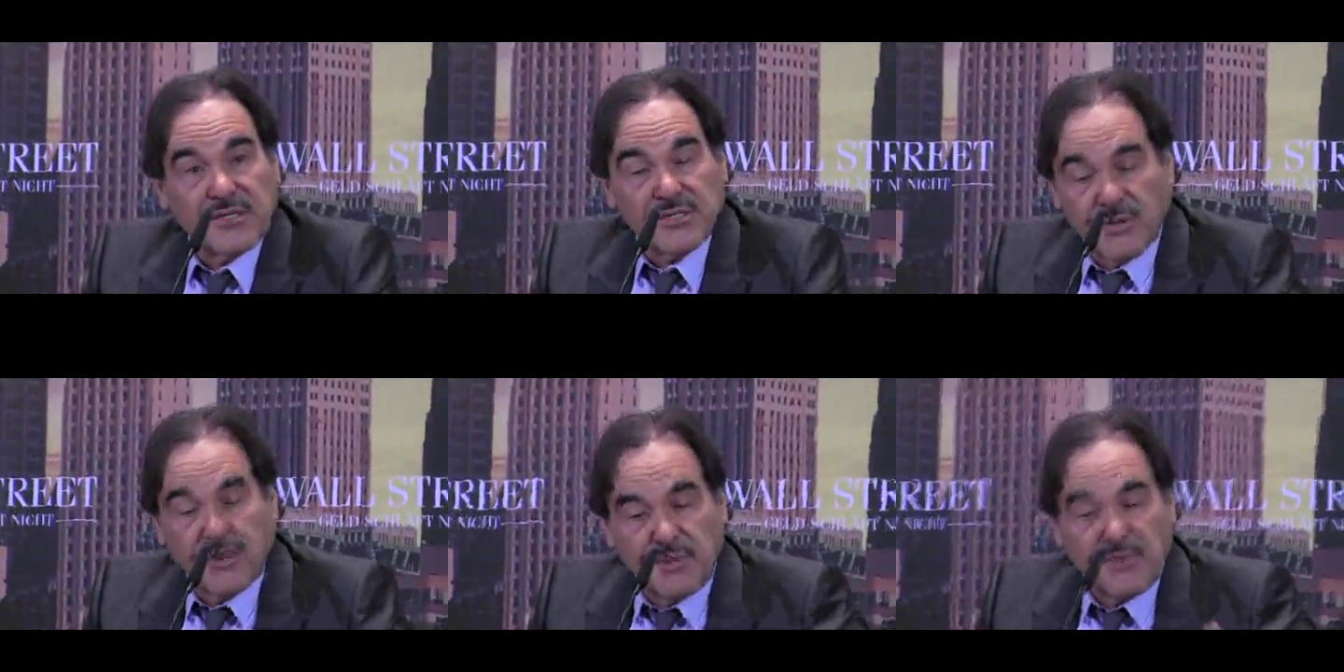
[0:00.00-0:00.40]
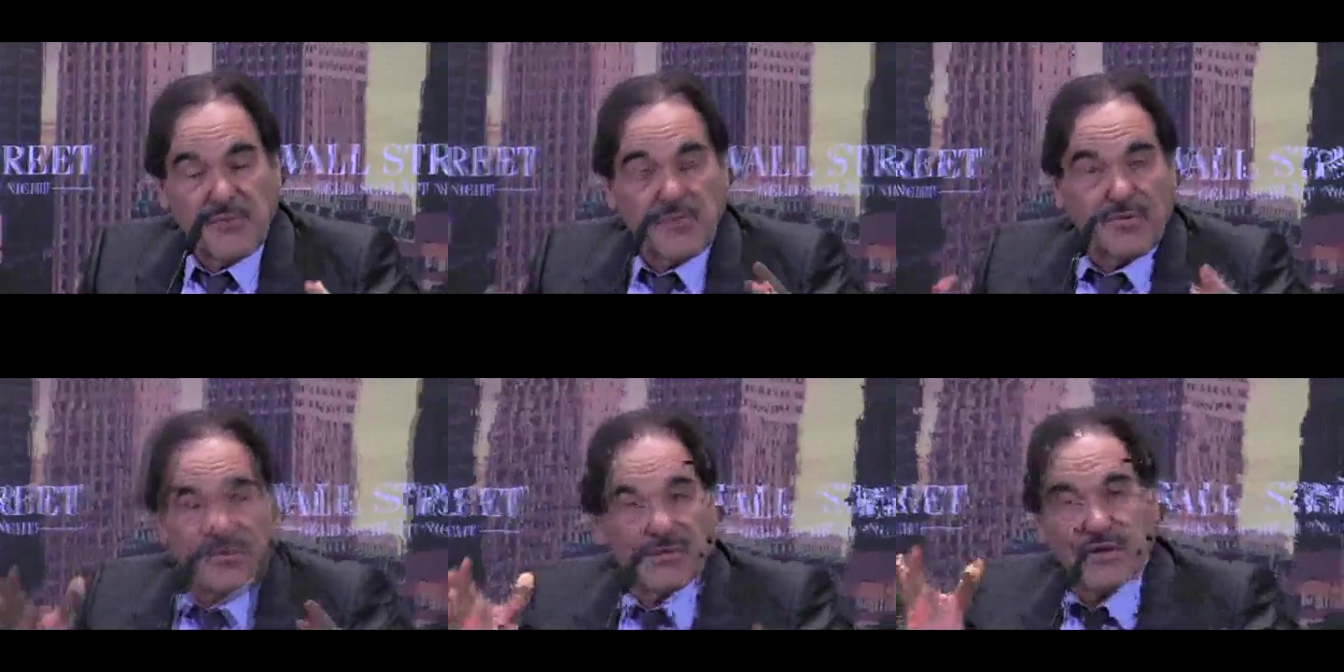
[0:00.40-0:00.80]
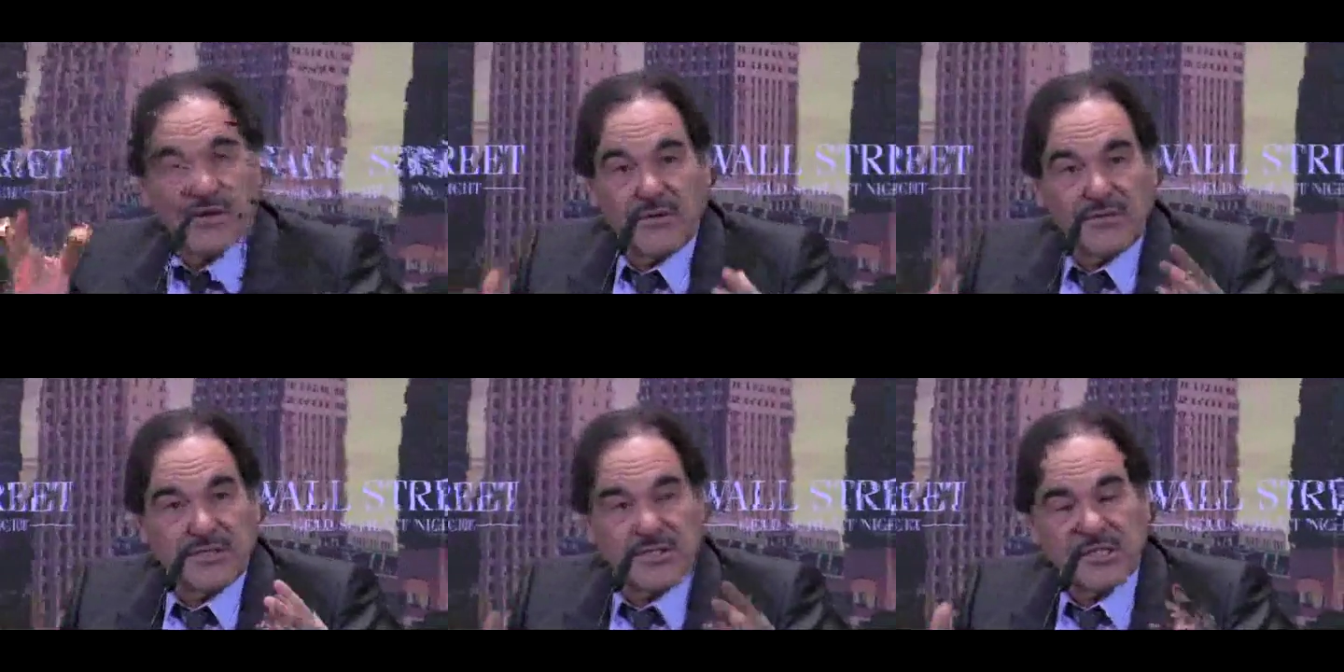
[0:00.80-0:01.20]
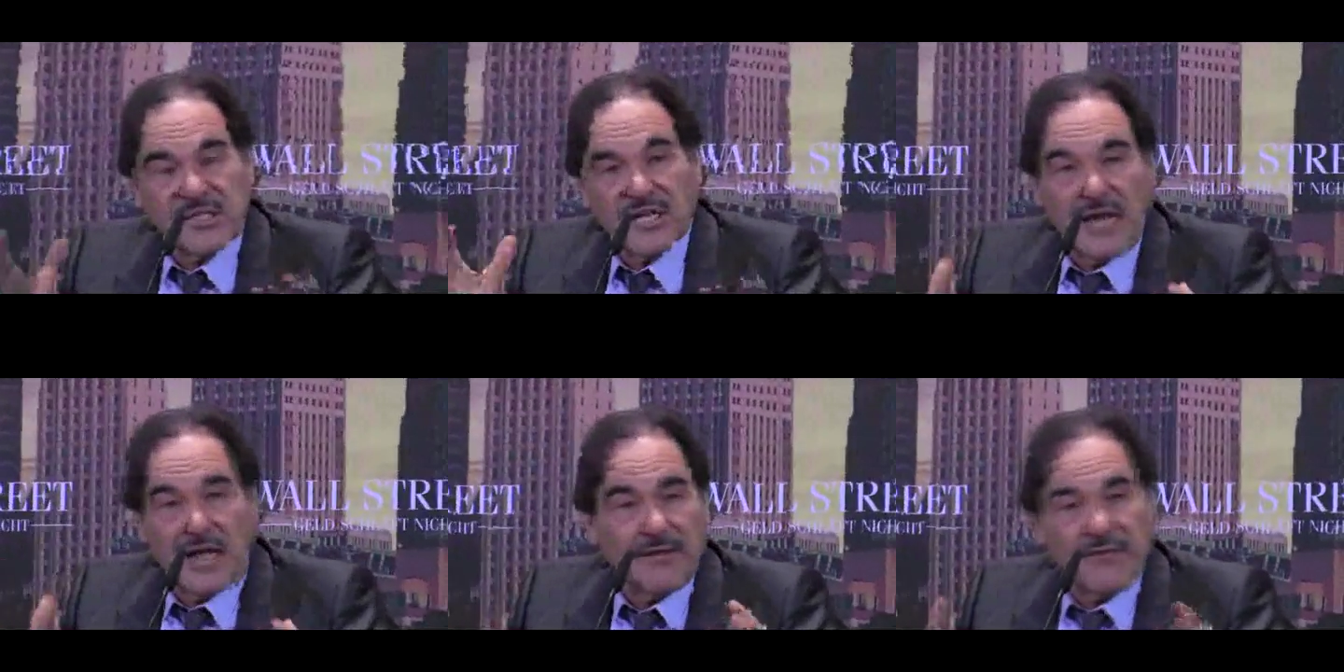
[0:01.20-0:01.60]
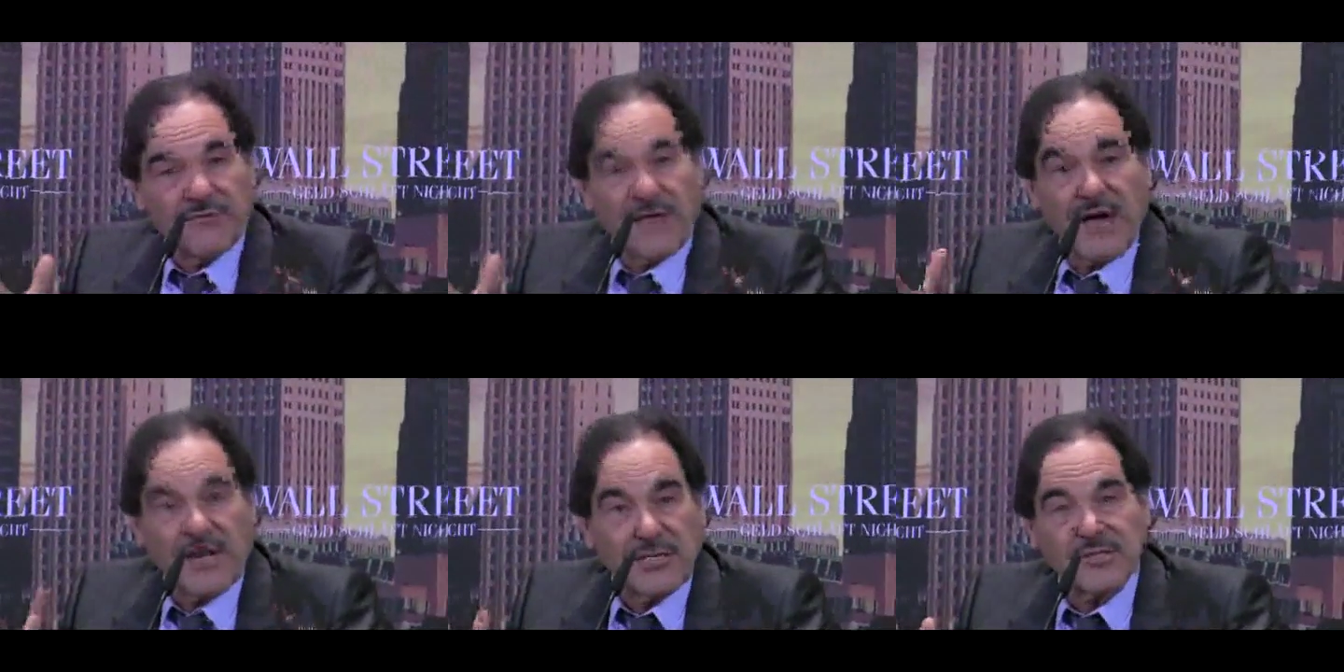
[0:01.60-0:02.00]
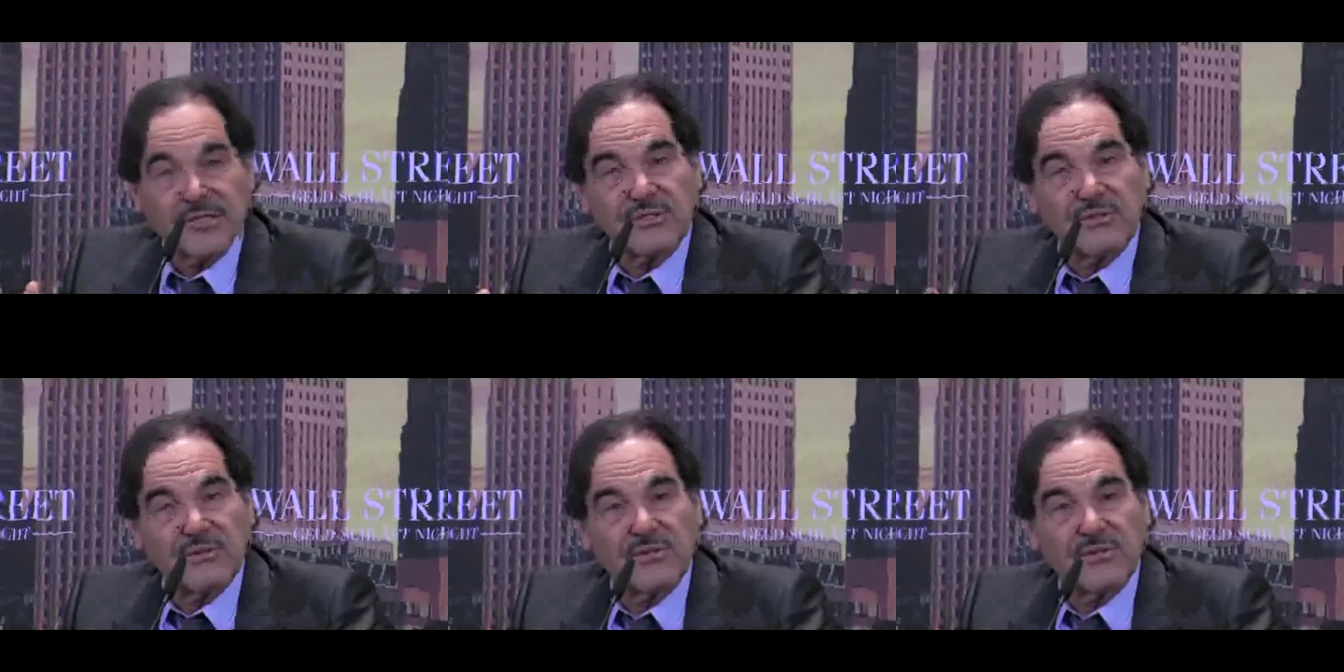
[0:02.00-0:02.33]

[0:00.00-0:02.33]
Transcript: So when society fractures,